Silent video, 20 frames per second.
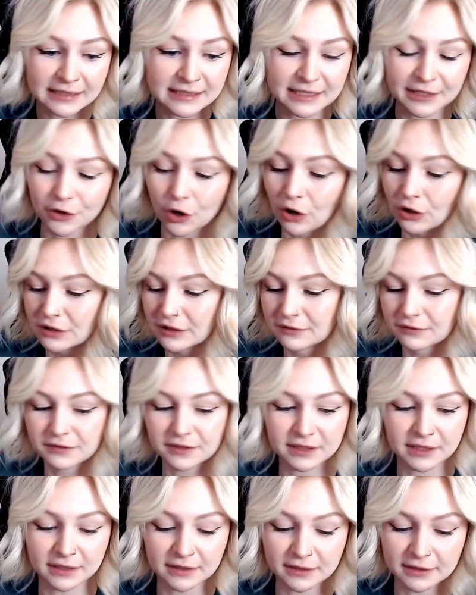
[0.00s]
I did all
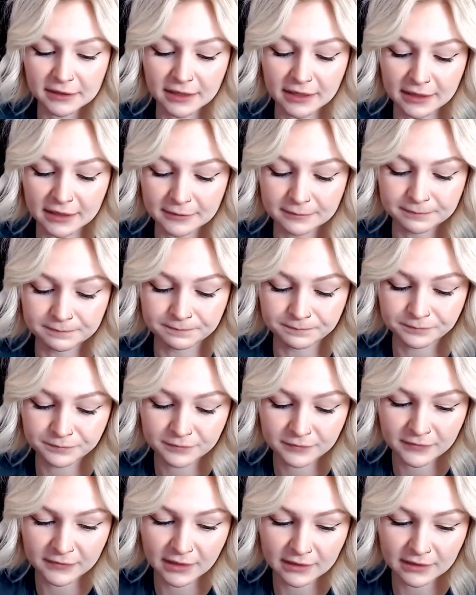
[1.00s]
of the um,